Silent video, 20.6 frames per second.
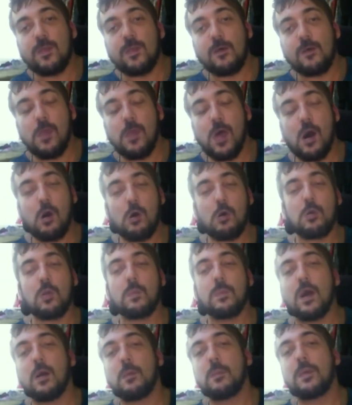I'm not holding
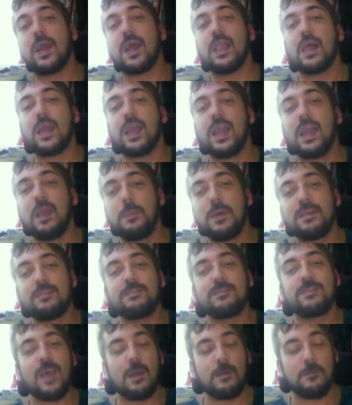down, kind of keep it
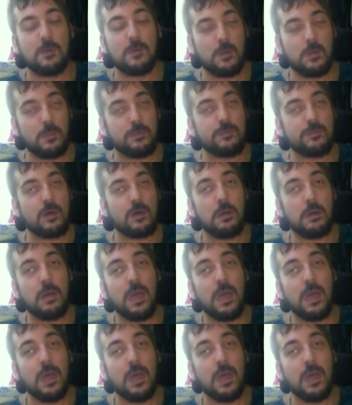stable. So